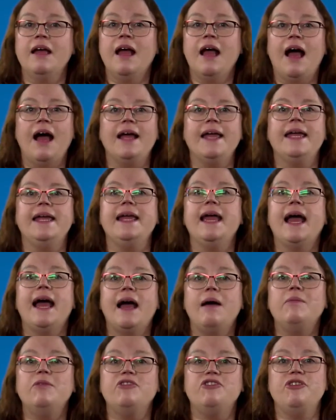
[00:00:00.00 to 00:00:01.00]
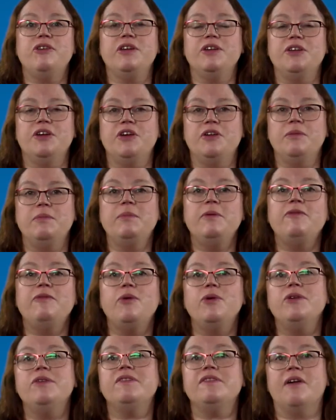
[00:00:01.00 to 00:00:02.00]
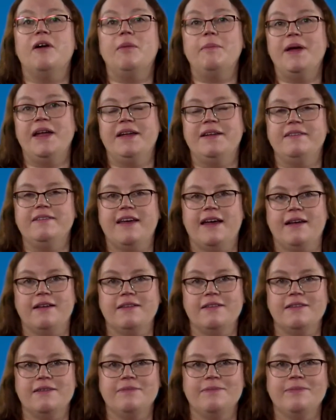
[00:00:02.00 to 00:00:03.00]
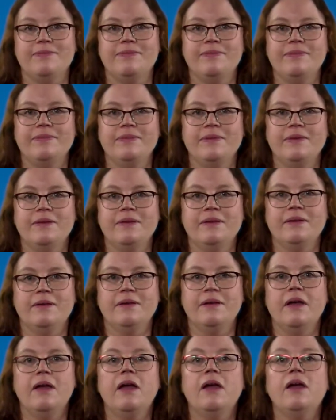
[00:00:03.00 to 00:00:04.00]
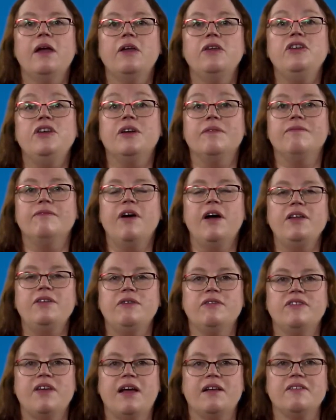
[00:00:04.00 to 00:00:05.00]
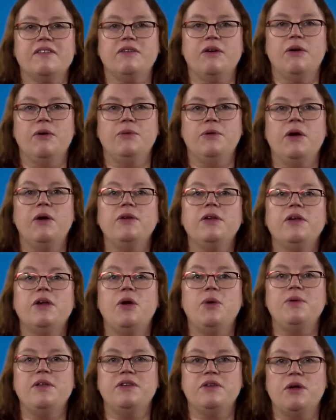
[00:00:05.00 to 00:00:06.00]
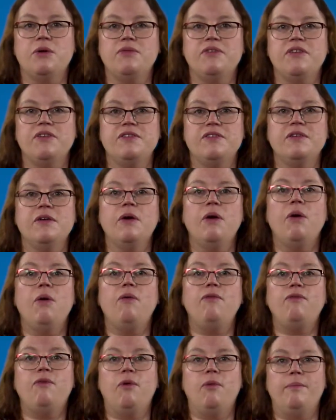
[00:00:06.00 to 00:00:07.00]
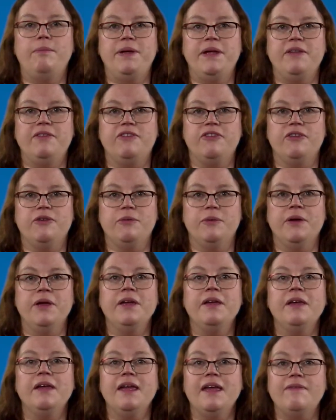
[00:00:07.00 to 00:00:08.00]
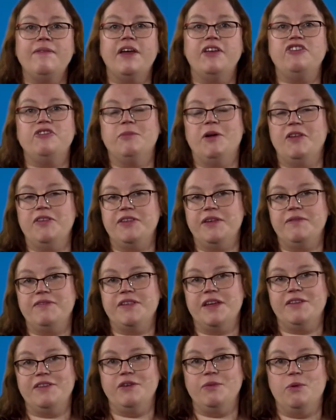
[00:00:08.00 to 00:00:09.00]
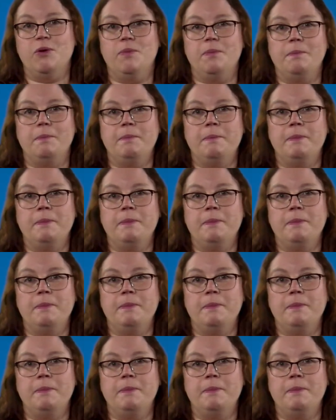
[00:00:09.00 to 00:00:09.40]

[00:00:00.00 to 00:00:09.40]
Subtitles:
i.e. how much you can earn before you start paying tax. You can find your tax code on a coding notice or Form P2 if HMRC have sent you one.